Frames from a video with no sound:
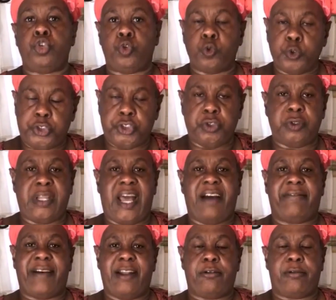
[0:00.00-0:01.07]
you should
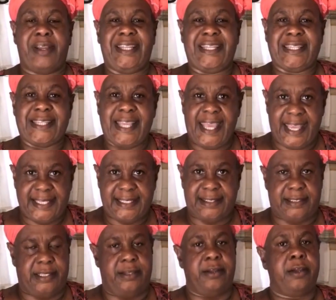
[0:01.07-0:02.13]
have already
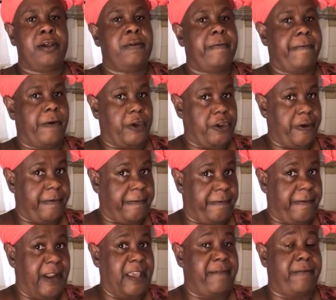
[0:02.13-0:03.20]
tasted for your
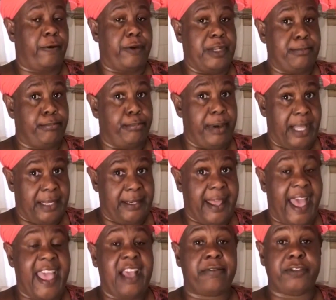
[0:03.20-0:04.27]
flavoring blend.
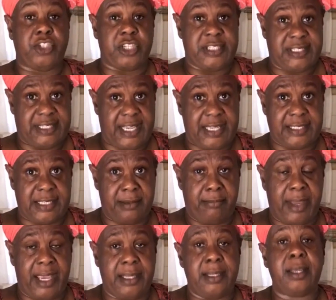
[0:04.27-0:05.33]
I have just tasted
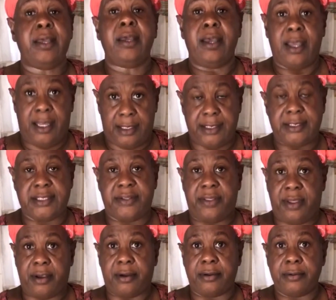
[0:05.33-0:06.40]
mine, and it's
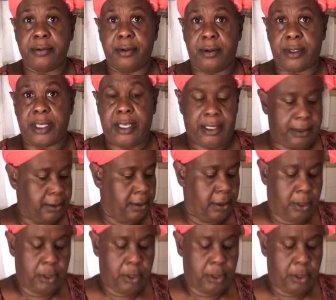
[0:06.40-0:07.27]
there. Okay,